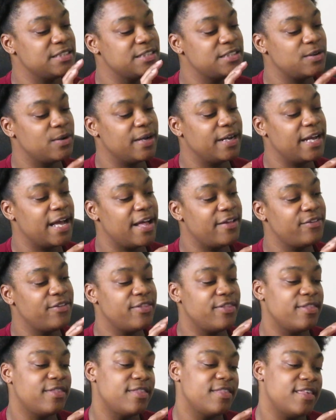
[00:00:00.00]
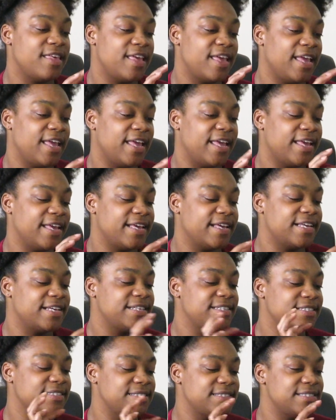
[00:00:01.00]
So I got
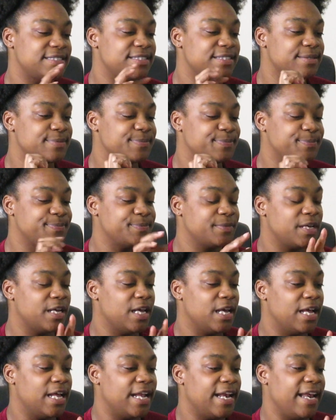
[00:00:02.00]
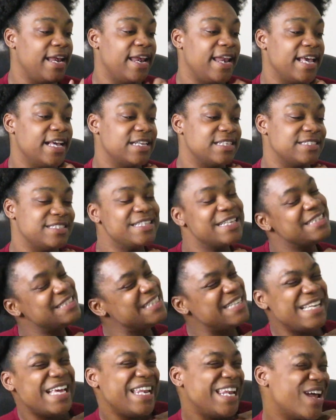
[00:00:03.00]
that. Next is
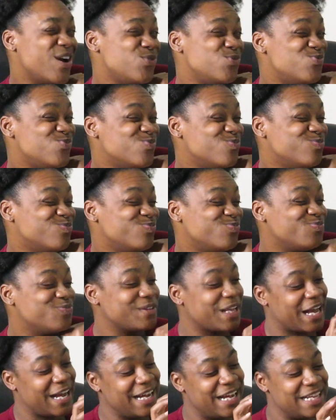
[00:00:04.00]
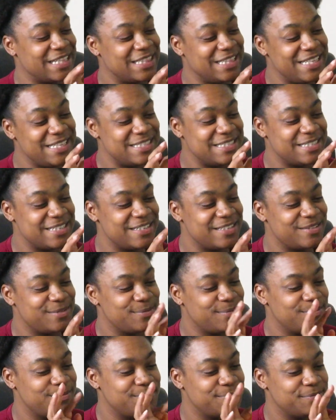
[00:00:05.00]
Hannah. I got
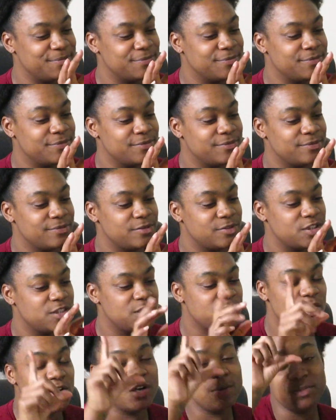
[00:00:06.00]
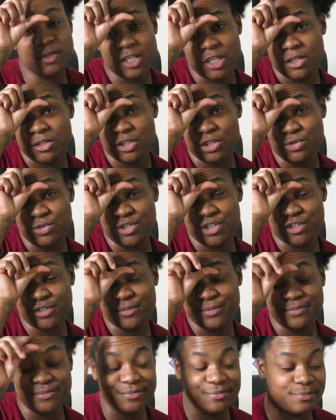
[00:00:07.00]
Lisa. She's holding for the loser
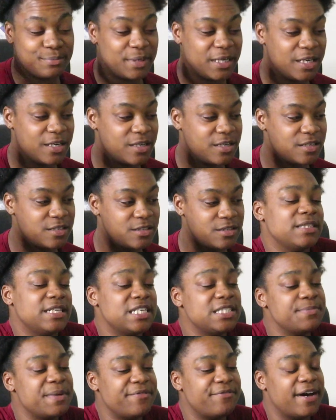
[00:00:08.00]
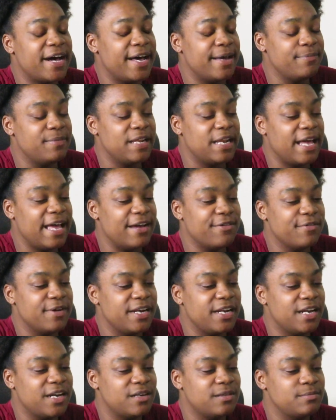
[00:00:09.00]
because that's my vibe that I have
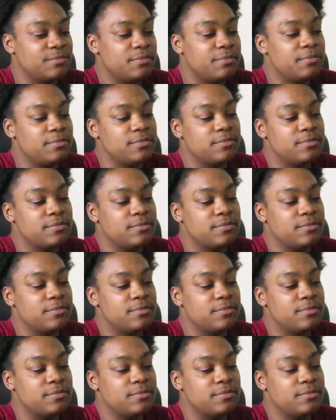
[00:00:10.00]
right now.